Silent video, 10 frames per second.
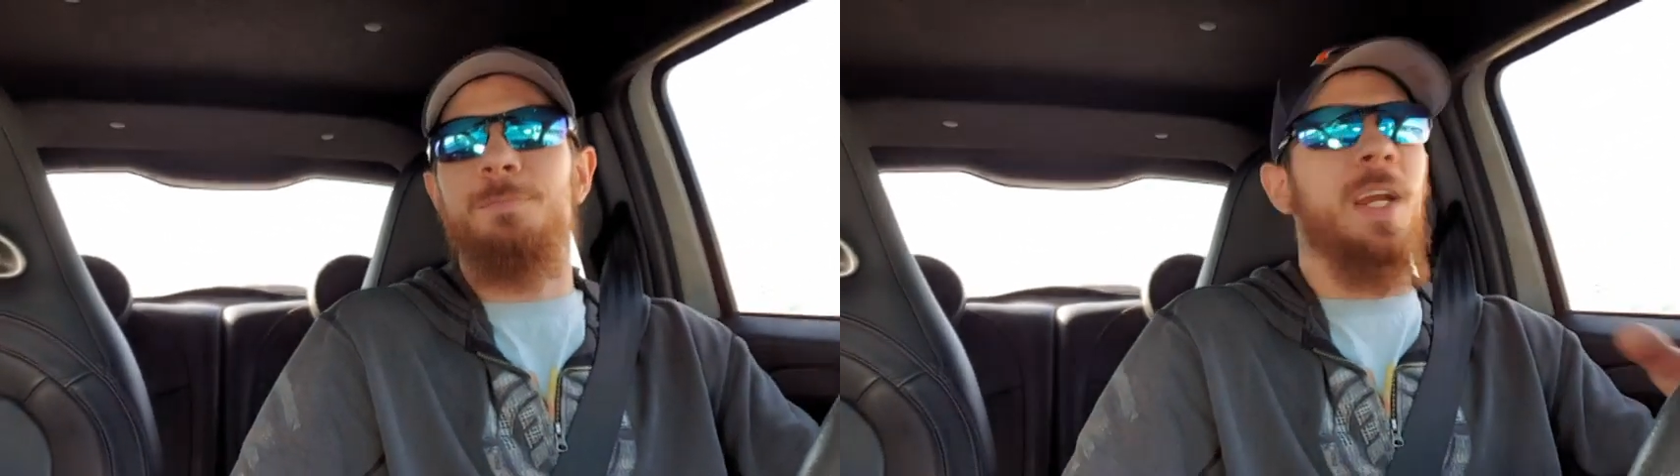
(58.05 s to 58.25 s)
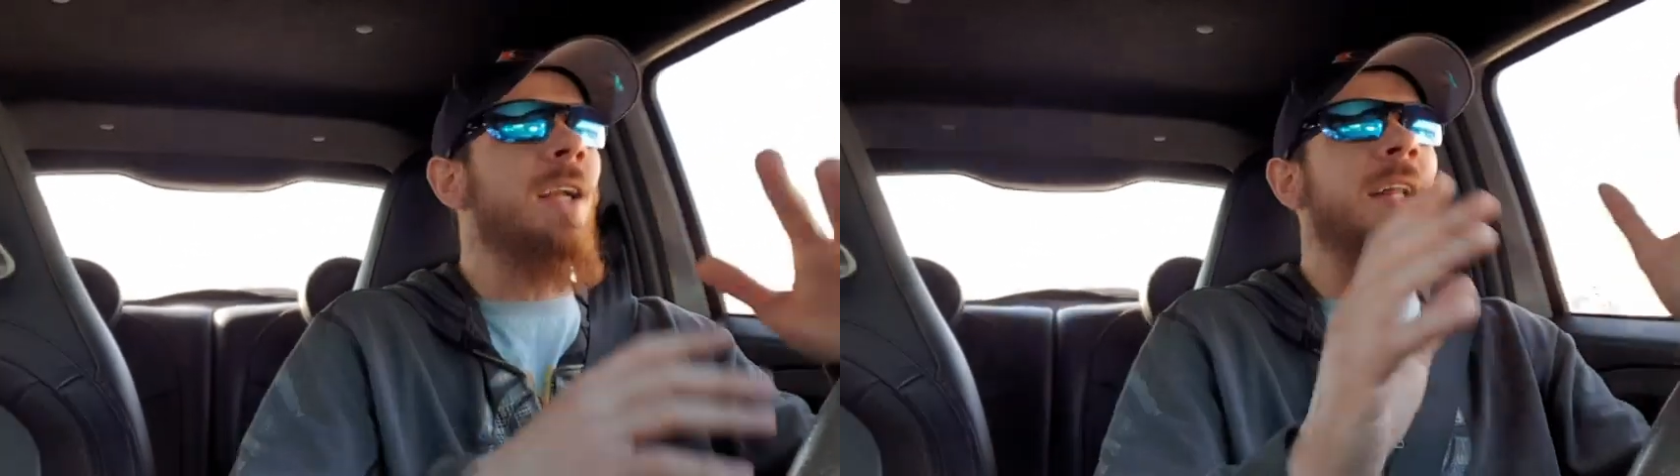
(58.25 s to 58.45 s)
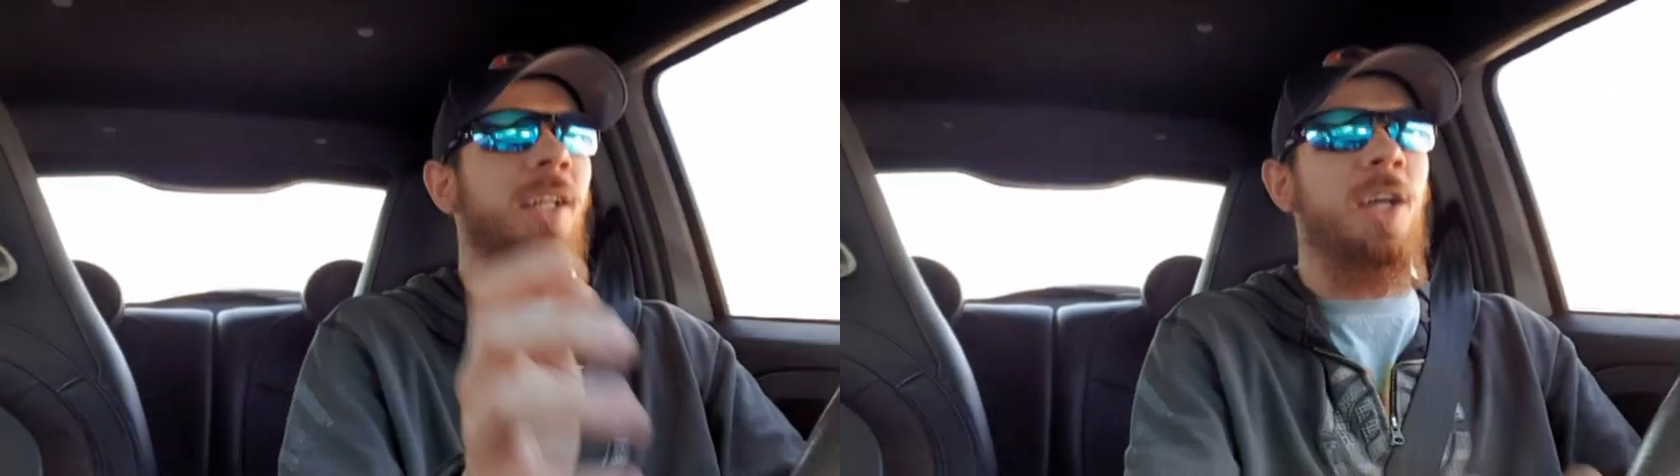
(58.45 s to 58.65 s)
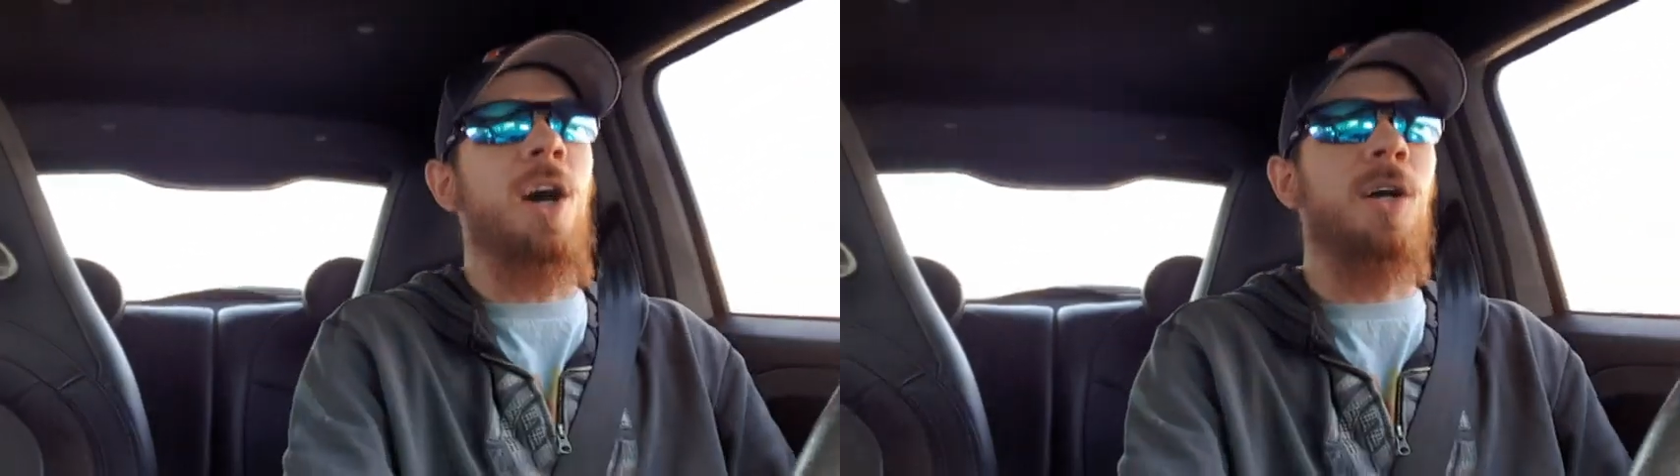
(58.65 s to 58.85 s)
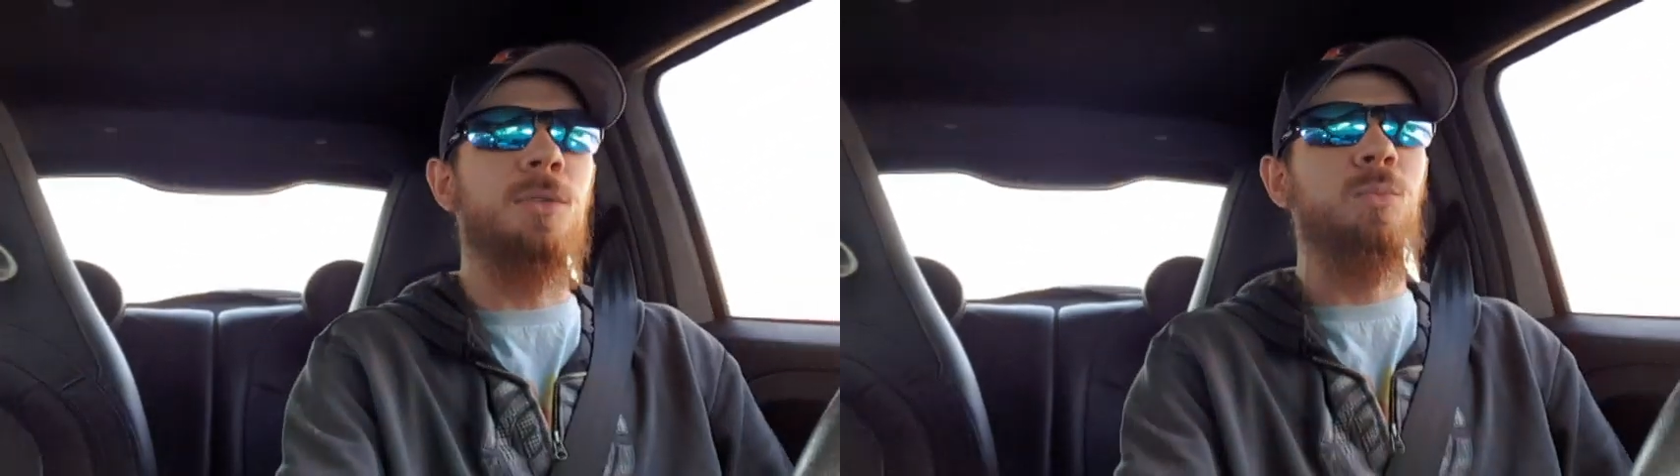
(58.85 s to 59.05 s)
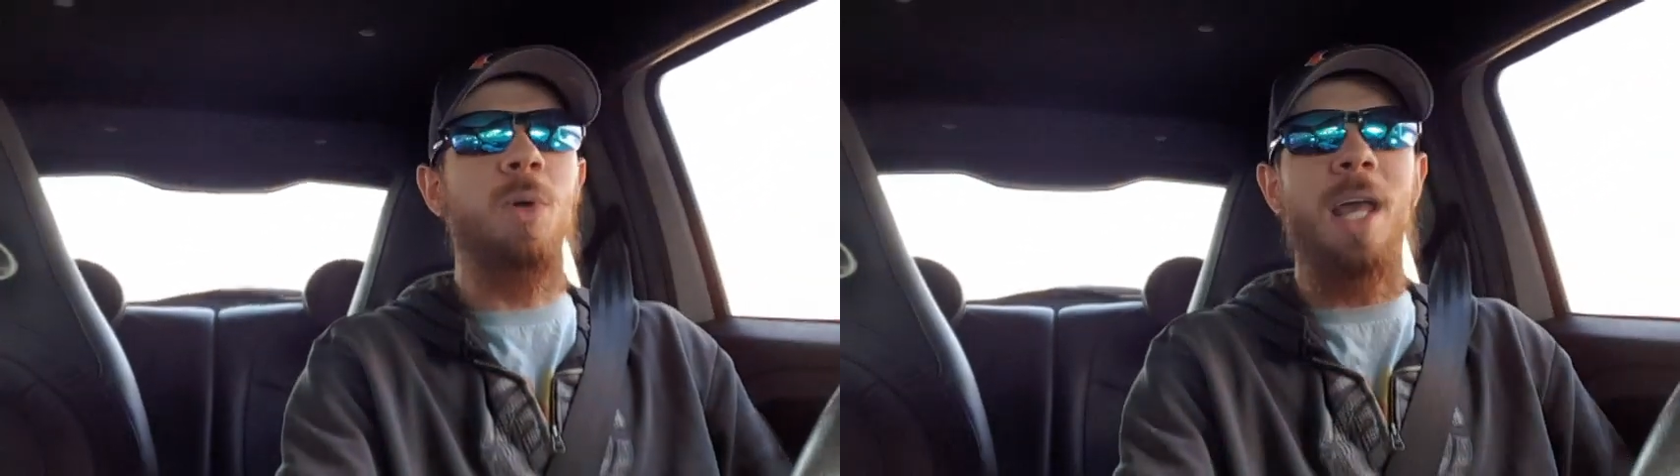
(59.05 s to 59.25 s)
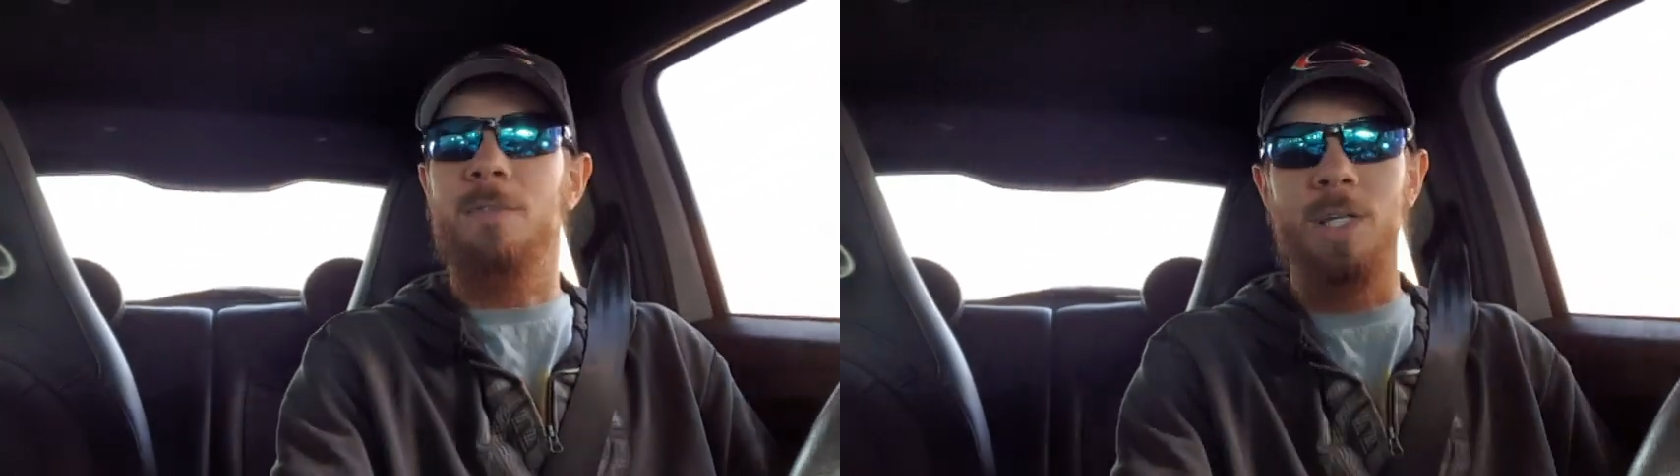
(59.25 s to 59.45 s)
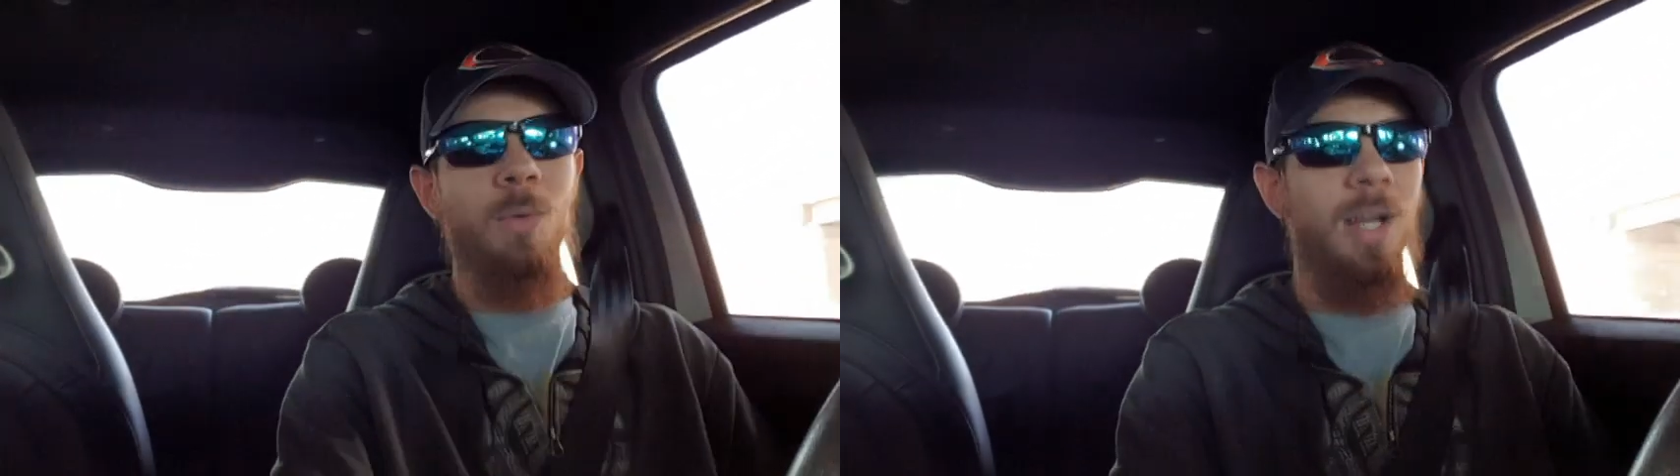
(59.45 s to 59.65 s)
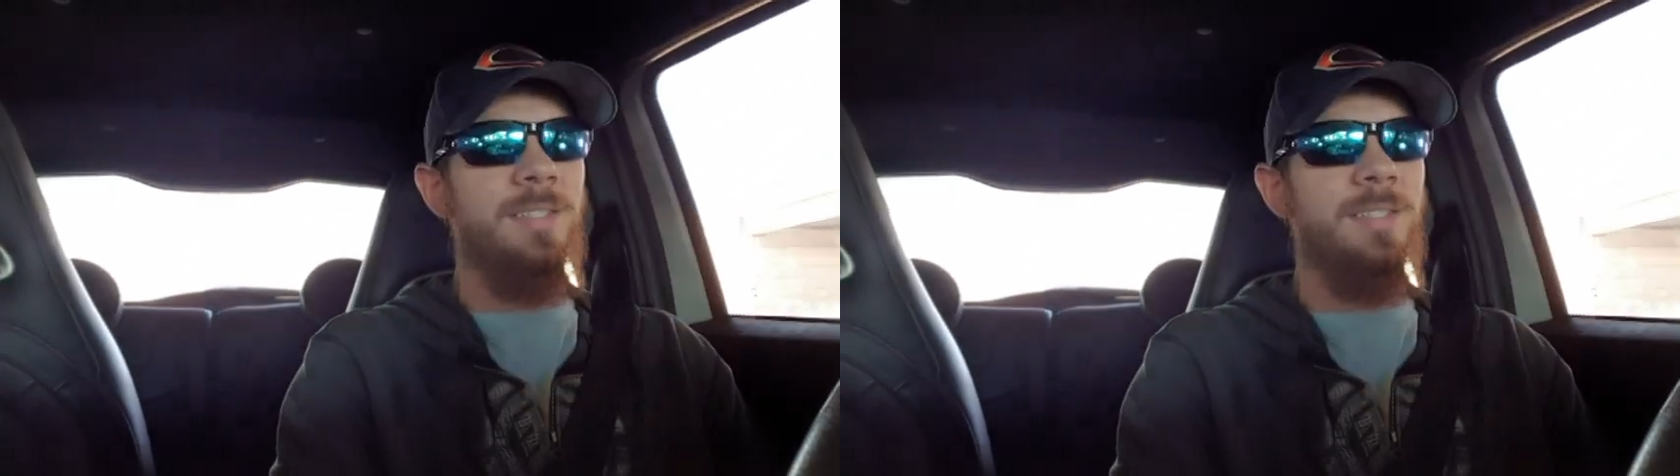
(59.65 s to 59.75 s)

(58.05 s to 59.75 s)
figured out the code, whatever you want